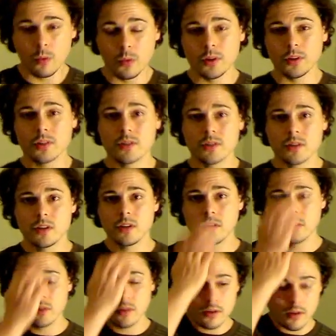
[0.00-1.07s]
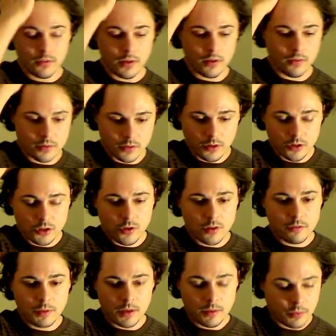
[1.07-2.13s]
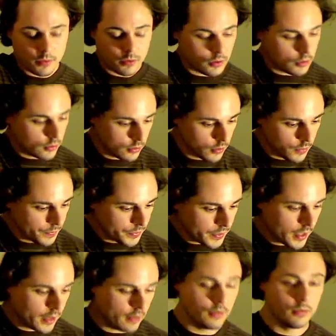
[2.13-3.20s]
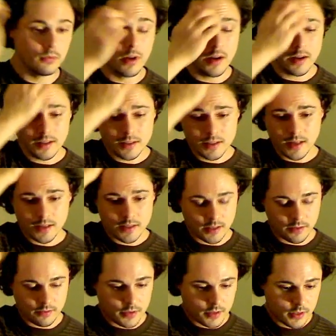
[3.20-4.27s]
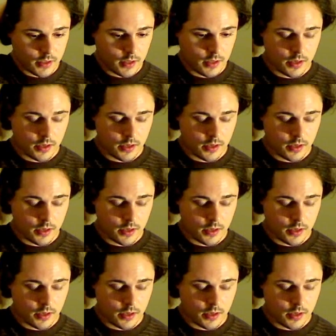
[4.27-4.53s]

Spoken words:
it works. You know, as long as you have people who have the wrong incentives,